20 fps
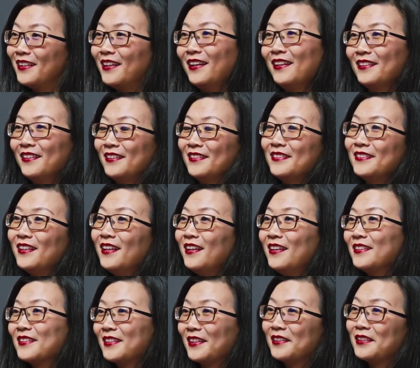and then
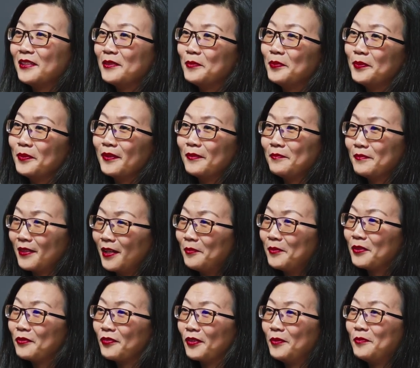Sandip
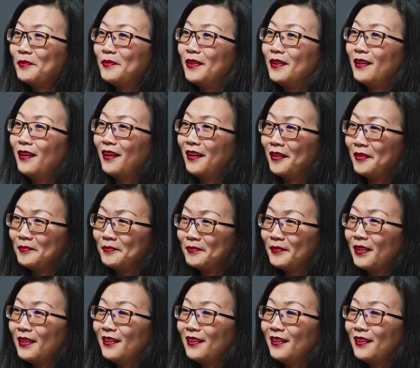coming from um,